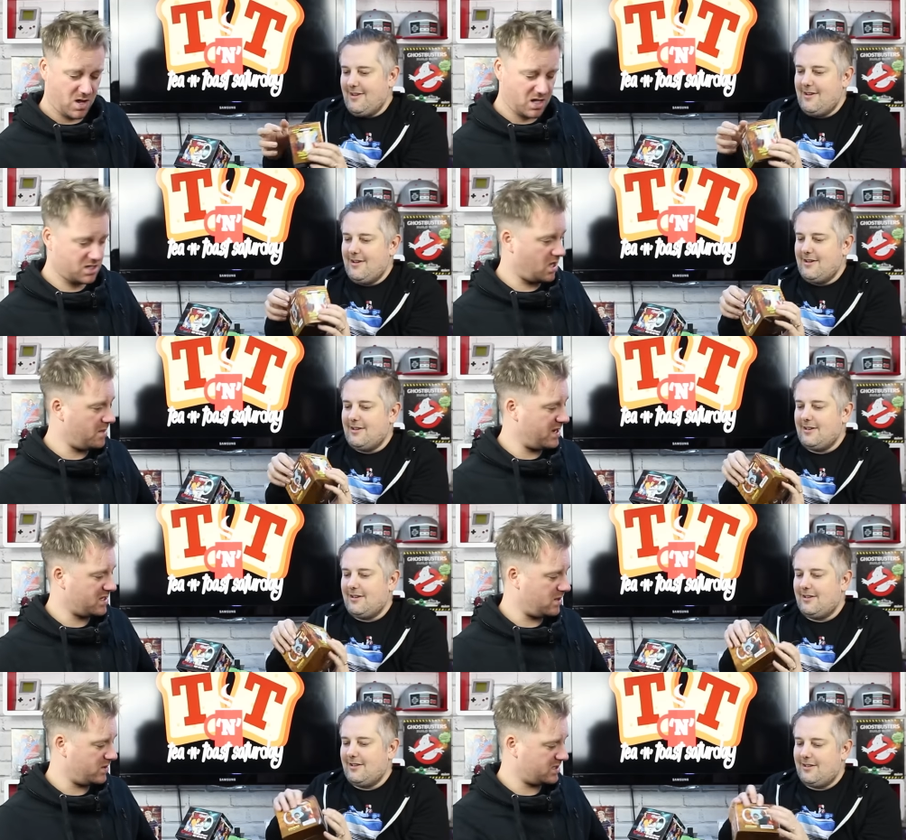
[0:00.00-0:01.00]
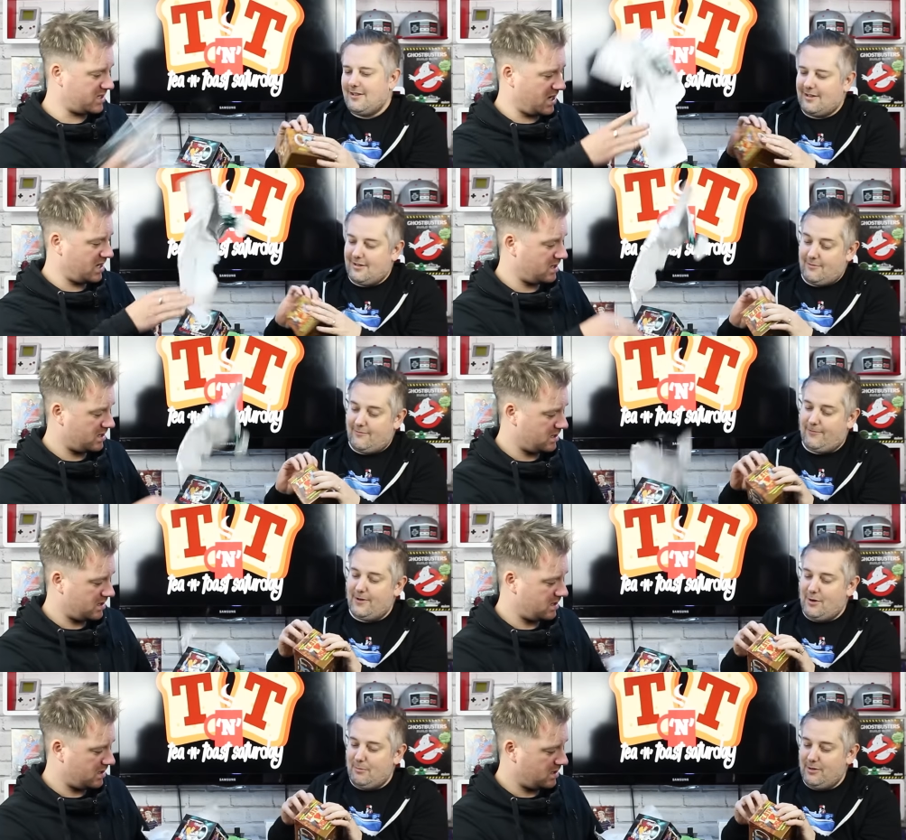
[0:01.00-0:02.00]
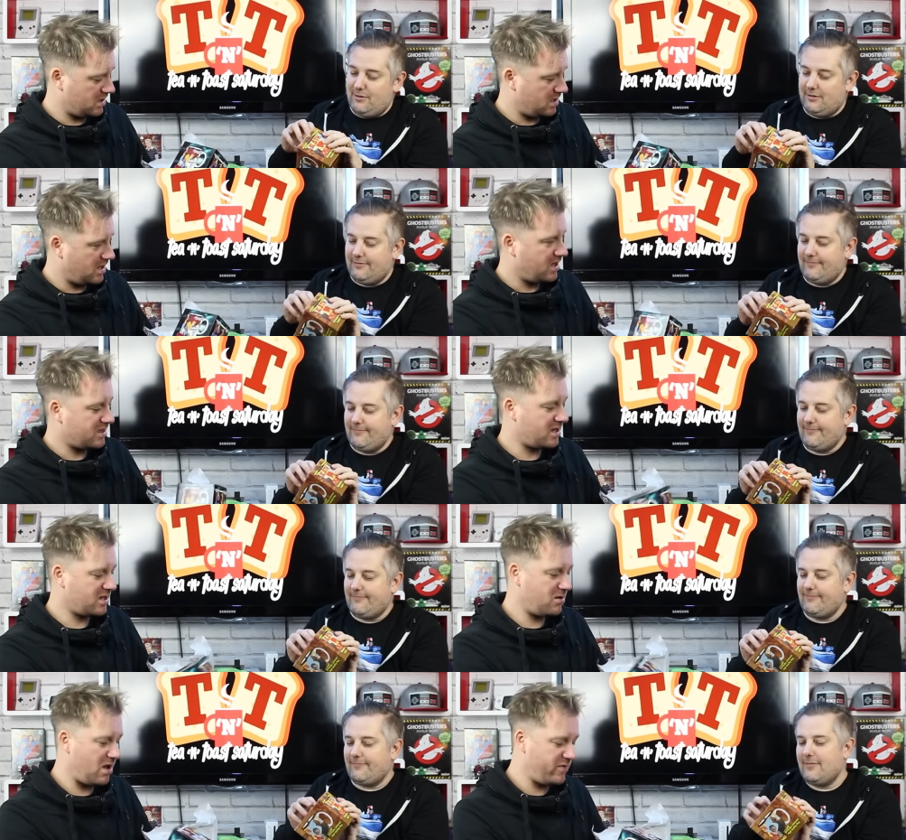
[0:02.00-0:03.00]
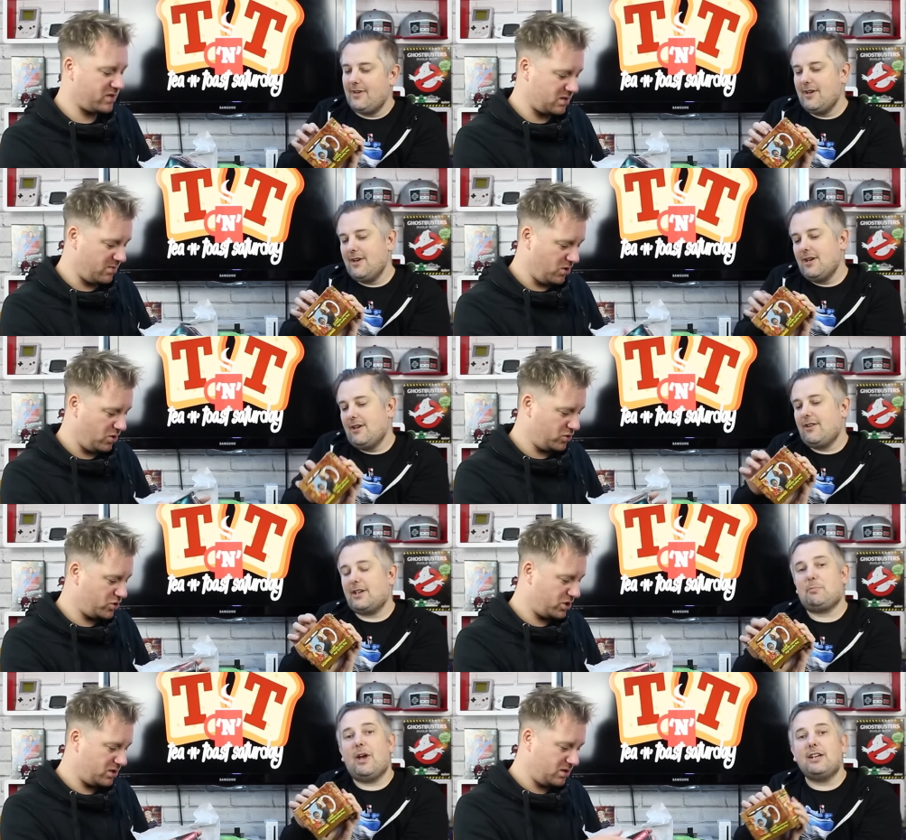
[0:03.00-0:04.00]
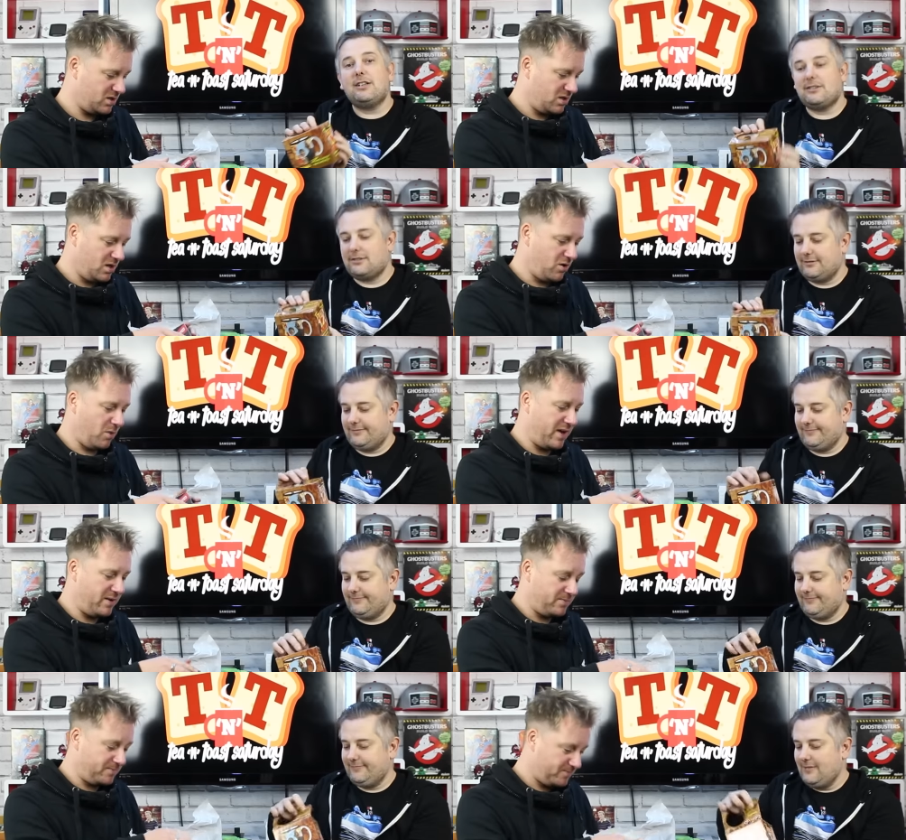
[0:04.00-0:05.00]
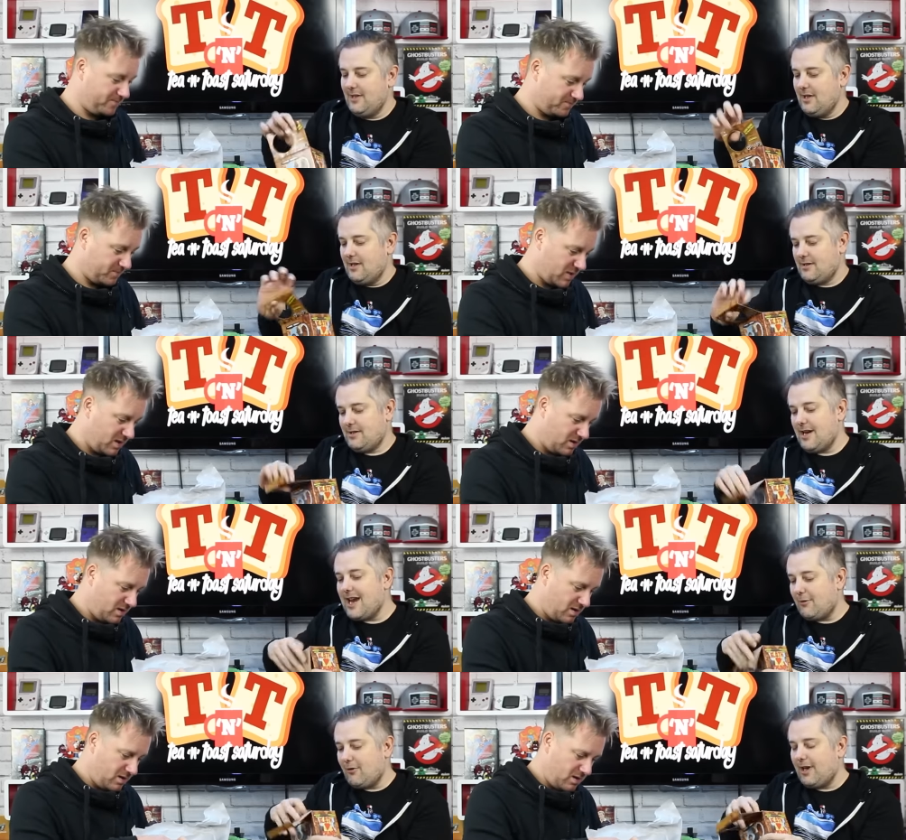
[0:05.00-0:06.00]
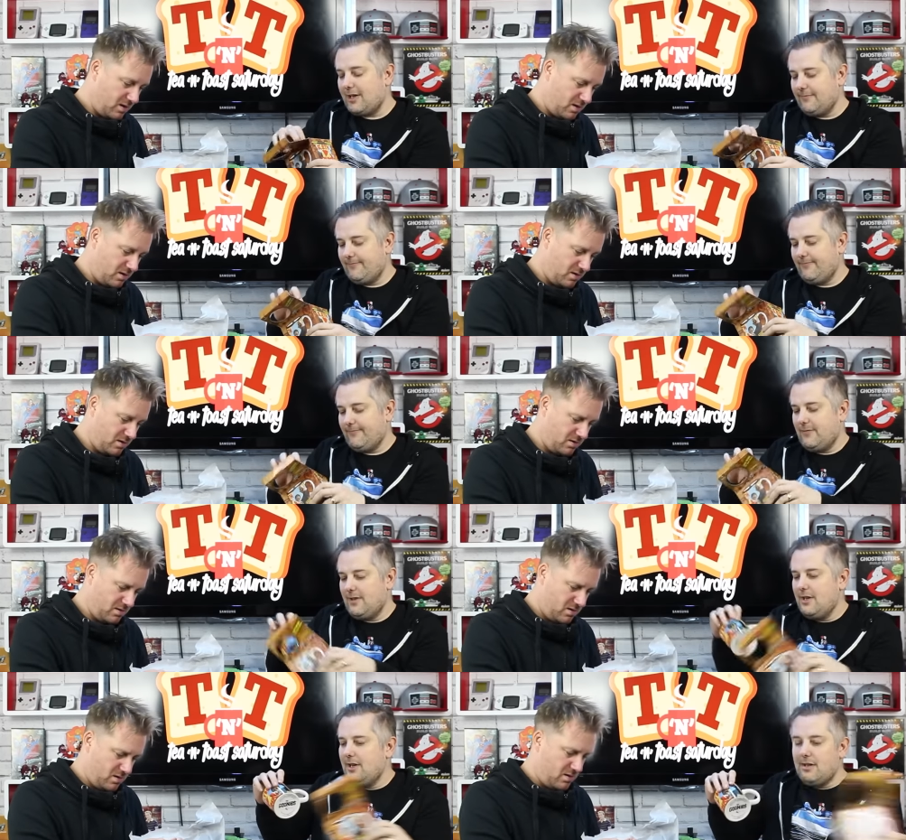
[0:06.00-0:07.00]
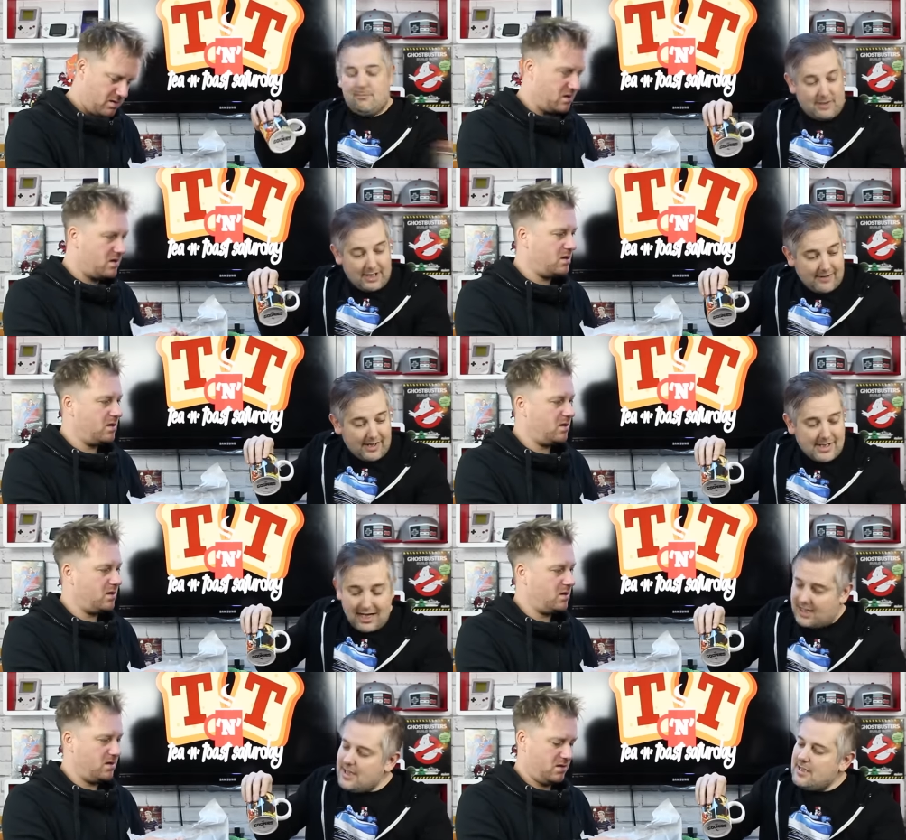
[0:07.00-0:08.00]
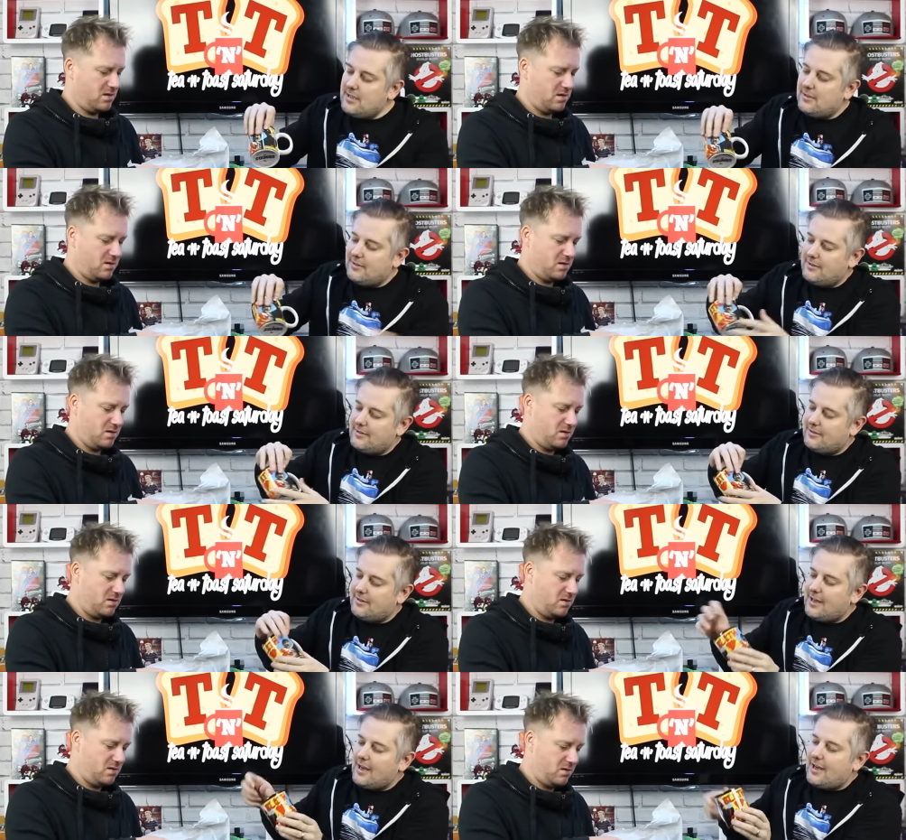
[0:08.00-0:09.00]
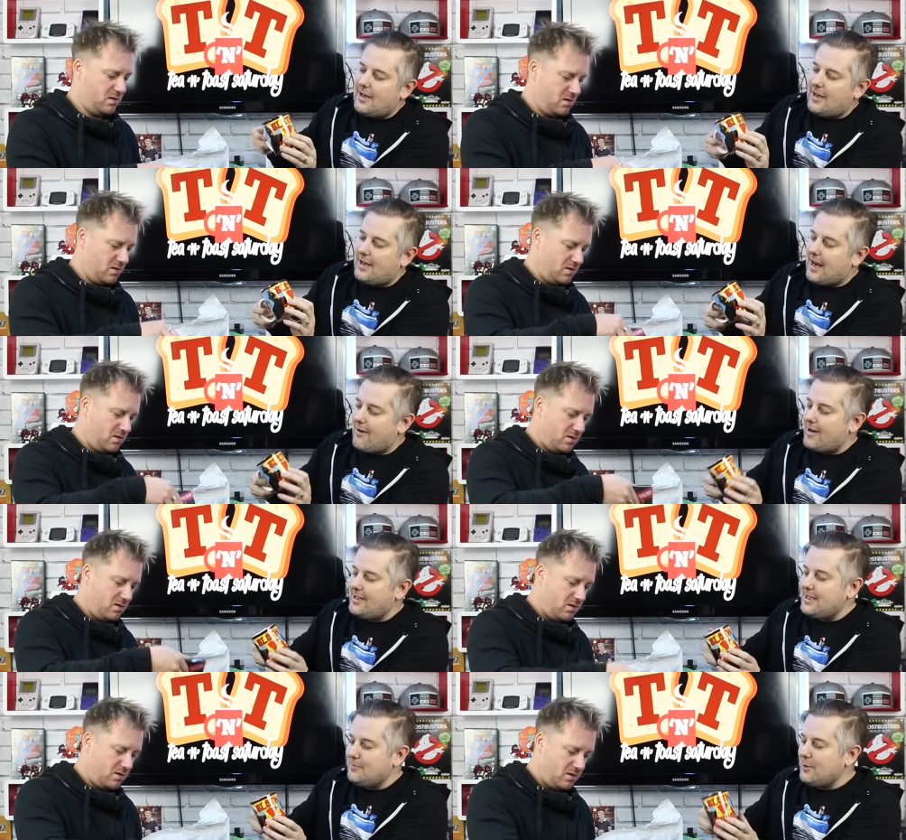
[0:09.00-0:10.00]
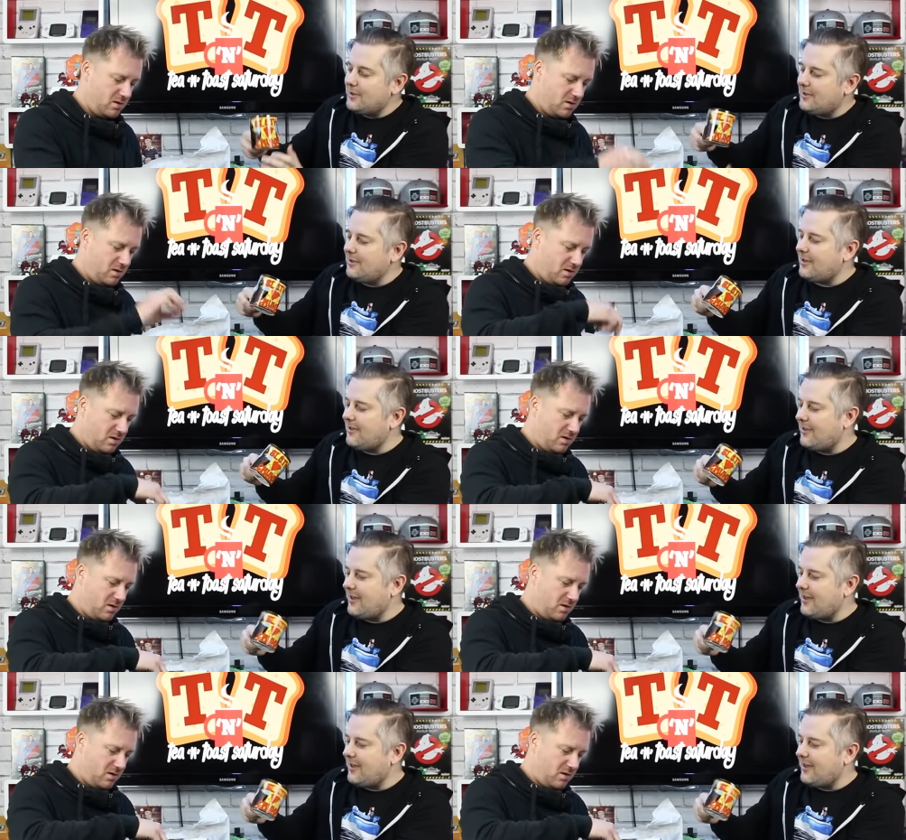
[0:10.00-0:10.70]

Speaker 1: Well, I, I, mean, I don't know what to say. Phenomenal. Thank you ever so much. Thanks, Pen. What, oh, Pen?
Speaker 2: So now, Greg, we can have our tea in our 80s mugs. Look at